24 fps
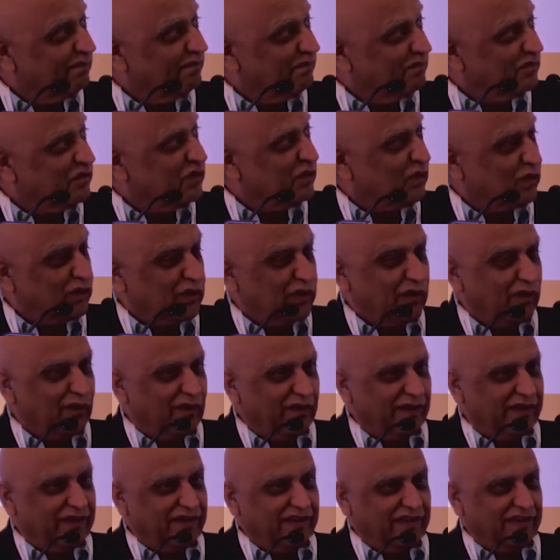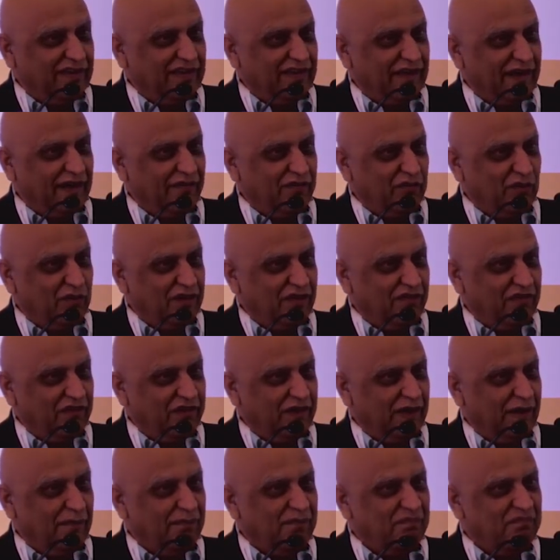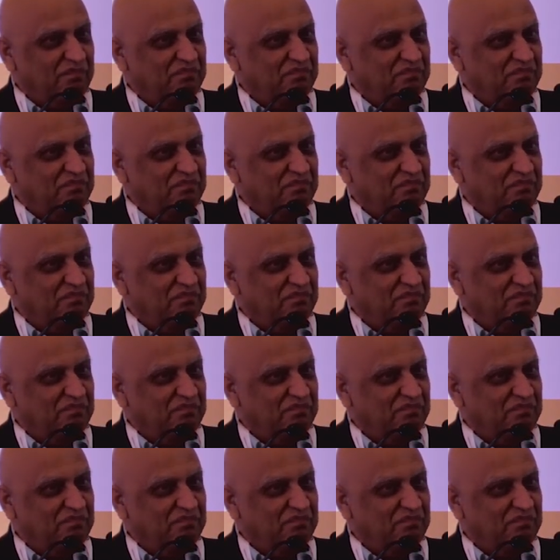Sooner or later they'll have to give it up.